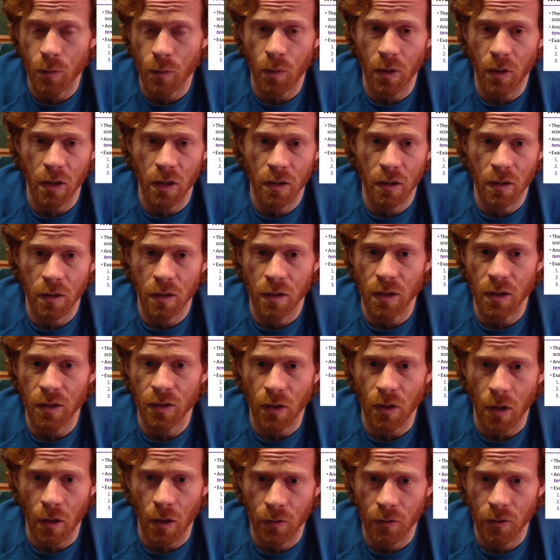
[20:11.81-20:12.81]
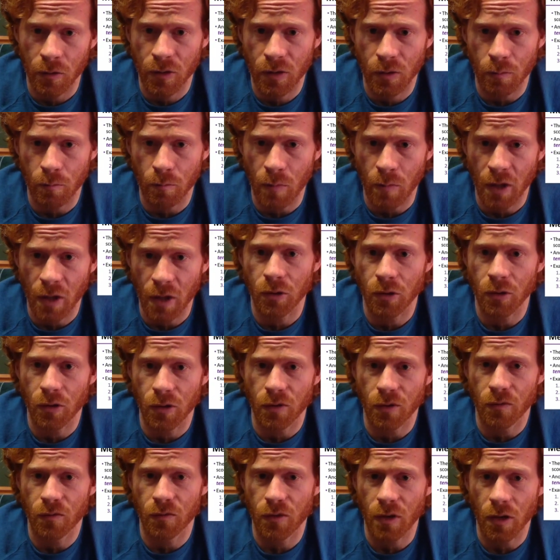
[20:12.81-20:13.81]
but these other measures
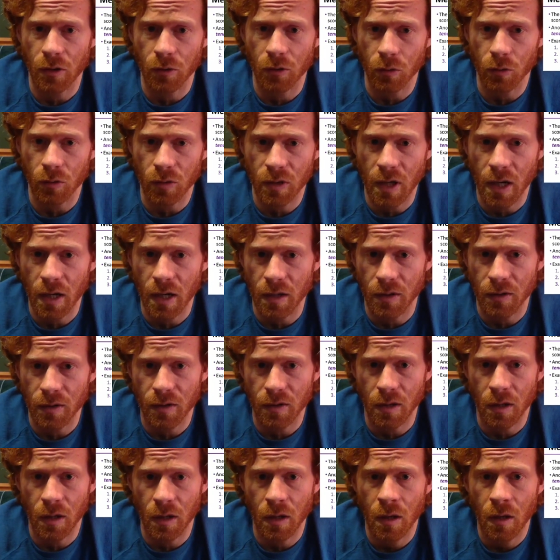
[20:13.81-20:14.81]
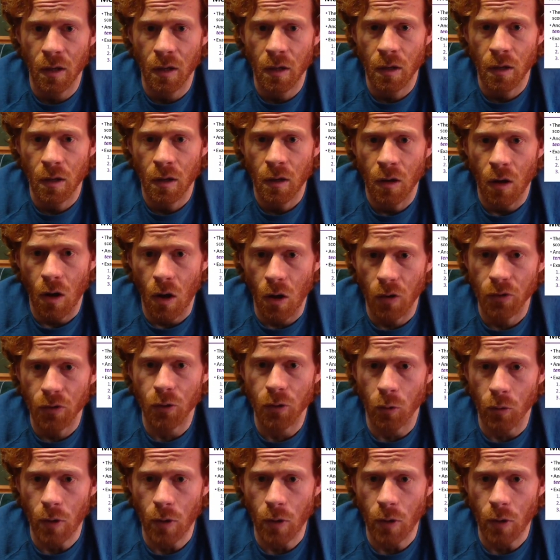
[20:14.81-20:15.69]
of central tendency also